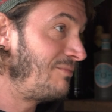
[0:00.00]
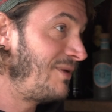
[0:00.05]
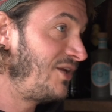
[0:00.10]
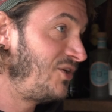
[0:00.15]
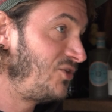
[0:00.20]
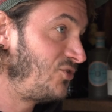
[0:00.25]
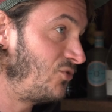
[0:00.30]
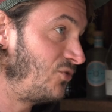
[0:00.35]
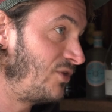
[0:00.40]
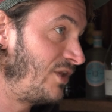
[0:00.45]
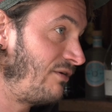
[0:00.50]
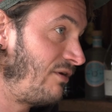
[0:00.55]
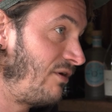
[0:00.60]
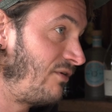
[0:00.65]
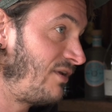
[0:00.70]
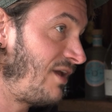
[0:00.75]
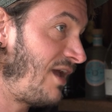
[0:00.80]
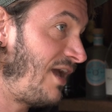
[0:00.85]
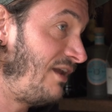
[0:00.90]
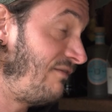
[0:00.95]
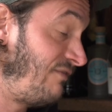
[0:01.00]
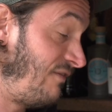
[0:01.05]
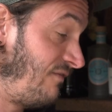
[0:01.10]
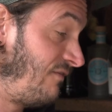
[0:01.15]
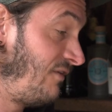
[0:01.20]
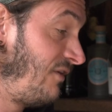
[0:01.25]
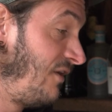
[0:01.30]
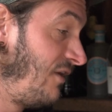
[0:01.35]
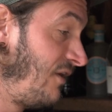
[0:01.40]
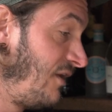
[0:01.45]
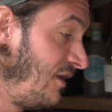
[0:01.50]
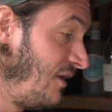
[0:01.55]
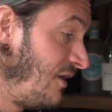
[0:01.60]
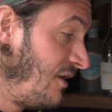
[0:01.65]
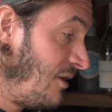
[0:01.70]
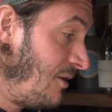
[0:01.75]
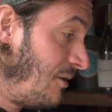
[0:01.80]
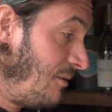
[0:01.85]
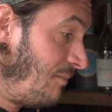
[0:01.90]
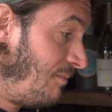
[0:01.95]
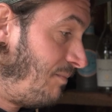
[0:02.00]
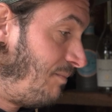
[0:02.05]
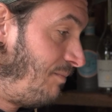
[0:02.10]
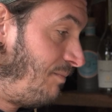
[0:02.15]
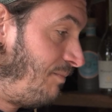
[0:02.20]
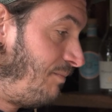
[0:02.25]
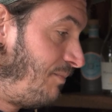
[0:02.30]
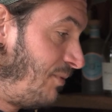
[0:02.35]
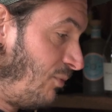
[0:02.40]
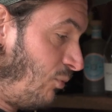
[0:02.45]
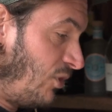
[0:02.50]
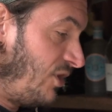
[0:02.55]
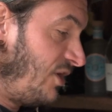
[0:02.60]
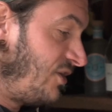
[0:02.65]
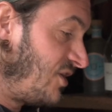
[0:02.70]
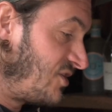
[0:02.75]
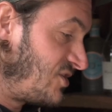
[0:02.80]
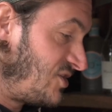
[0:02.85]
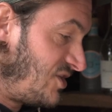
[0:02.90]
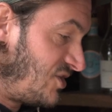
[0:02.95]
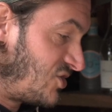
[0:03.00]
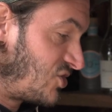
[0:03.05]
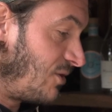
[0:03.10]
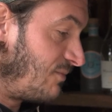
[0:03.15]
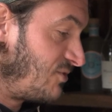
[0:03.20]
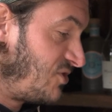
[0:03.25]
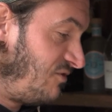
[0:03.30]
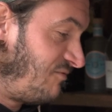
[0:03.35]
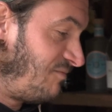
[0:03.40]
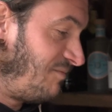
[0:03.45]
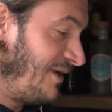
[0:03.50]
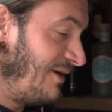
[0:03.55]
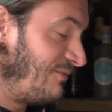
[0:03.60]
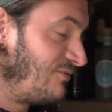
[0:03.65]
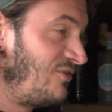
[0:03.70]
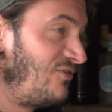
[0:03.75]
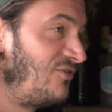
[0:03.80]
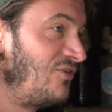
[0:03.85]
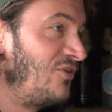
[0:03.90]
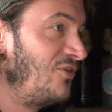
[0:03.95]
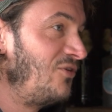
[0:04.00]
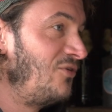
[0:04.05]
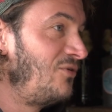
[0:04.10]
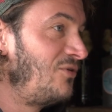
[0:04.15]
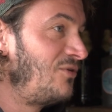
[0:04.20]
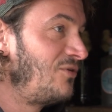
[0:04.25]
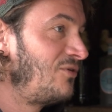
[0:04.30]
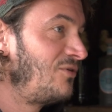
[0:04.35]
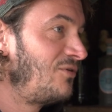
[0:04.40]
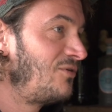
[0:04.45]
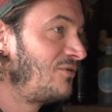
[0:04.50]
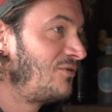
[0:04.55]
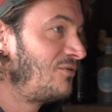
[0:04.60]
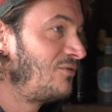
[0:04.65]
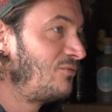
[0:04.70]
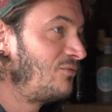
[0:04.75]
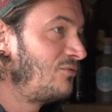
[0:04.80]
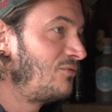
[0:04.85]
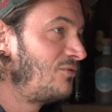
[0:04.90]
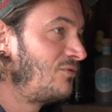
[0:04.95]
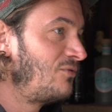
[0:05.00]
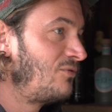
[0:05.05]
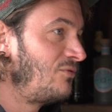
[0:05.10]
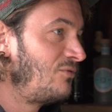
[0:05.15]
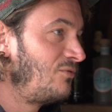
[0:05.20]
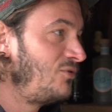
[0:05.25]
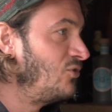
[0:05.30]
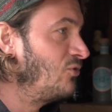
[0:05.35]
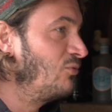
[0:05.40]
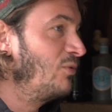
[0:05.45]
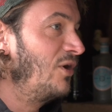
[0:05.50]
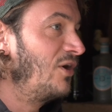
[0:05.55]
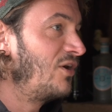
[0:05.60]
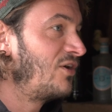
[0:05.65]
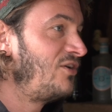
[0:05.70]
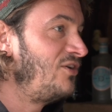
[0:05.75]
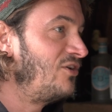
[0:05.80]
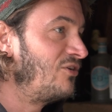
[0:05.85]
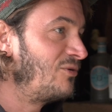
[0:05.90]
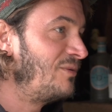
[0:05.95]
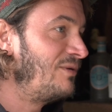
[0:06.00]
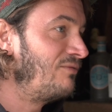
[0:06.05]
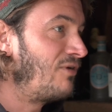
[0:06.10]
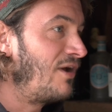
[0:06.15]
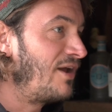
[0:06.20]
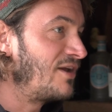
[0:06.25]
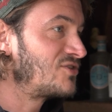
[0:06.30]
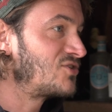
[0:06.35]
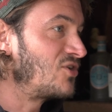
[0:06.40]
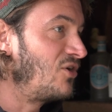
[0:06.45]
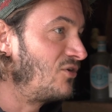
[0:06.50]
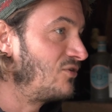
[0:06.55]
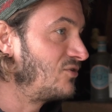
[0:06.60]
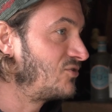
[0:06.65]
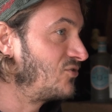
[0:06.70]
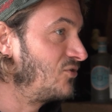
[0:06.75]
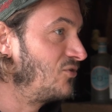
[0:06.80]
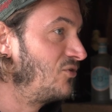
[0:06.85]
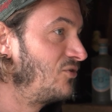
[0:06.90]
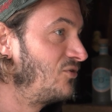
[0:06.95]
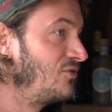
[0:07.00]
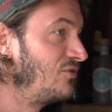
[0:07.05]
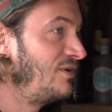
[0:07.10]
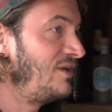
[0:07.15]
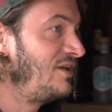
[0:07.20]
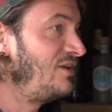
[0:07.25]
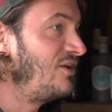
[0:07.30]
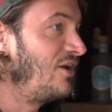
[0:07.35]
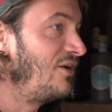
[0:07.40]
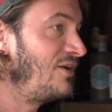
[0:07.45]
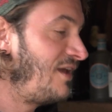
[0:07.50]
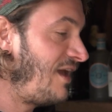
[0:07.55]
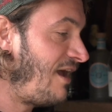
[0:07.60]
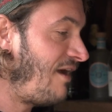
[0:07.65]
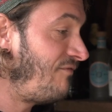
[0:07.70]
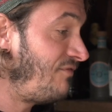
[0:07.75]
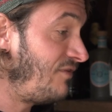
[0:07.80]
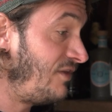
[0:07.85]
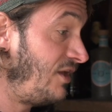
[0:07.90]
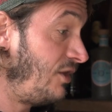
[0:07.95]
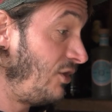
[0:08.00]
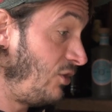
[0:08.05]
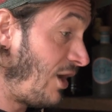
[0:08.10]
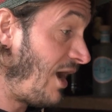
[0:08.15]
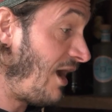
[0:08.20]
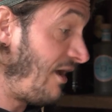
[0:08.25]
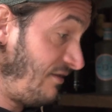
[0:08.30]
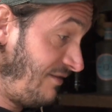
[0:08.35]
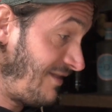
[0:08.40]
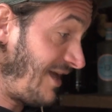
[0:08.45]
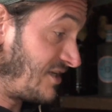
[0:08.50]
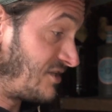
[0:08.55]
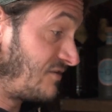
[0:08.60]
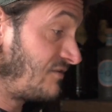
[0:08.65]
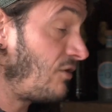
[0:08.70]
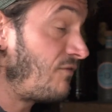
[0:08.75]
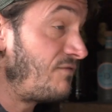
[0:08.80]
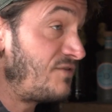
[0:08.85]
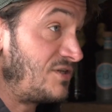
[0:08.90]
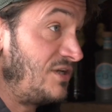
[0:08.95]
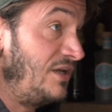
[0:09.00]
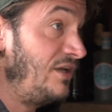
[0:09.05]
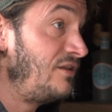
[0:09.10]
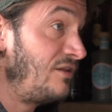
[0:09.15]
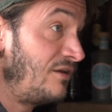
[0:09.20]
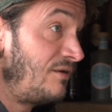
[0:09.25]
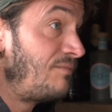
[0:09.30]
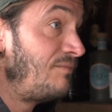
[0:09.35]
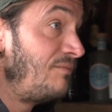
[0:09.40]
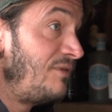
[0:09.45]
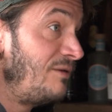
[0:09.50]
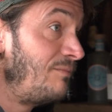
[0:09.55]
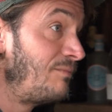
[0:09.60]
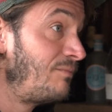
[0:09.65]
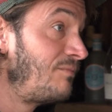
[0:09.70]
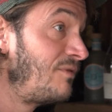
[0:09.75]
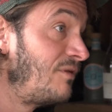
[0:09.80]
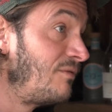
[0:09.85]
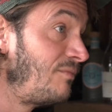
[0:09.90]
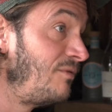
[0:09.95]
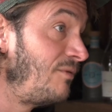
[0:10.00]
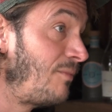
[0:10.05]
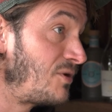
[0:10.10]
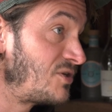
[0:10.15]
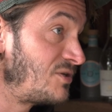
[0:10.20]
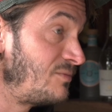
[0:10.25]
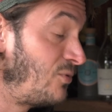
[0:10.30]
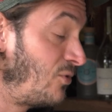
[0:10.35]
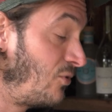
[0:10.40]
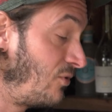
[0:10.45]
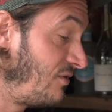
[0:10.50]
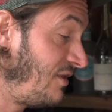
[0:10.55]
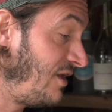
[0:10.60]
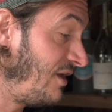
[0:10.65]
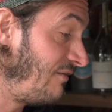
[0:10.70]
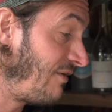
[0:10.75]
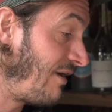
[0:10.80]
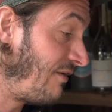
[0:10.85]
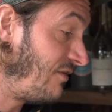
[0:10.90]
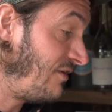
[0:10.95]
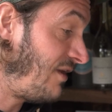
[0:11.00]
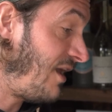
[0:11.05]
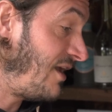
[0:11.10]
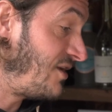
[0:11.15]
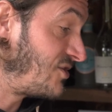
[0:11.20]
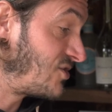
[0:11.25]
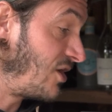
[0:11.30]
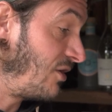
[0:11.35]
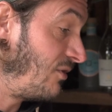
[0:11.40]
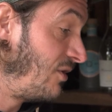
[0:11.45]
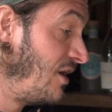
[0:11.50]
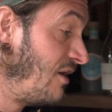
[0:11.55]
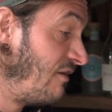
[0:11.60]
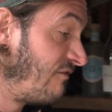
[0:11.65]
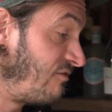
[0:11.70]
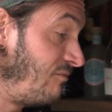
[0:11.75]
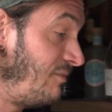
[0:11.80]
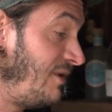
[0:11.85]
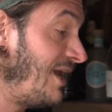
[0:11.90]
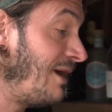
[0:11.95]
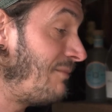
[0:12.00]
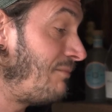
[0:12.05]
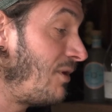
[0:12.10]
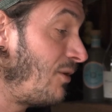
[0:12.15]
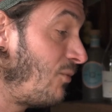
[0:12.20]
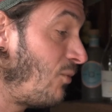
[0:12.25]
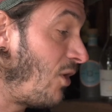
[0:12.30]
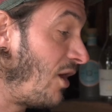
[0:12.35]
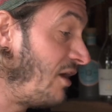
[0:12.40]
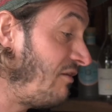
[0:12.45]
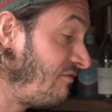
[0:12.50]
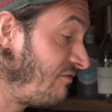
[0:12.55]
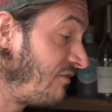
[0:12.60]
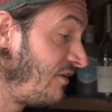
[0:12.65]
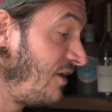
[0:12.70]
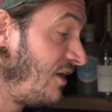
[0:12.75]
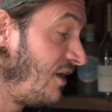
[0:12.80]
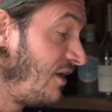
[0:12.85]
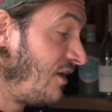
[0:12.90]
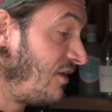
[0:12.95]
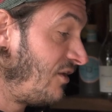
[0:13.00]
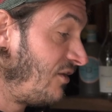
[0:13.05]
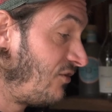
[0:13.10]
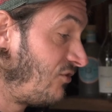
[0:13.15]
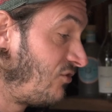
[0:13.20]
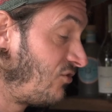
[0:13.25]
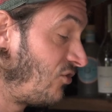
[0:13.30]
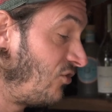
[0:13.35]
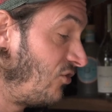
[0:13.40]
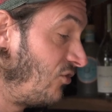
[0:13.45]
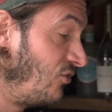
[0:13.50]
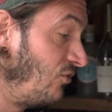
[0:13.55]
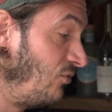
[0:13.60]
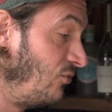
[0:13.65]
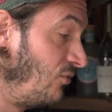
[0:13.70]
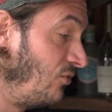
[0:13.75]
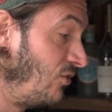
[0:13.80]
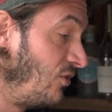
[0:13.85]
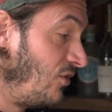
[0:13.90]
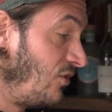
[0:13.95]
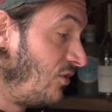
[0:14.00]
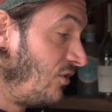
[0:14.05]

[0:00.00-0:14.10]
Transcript: and make sure they're okay. But what it does is it stops you from being able to do your work. You know what I mean? Writing songs, or you know, every, you ha- that's obviously the, the, the most important thing about the day. So for me and my wife, to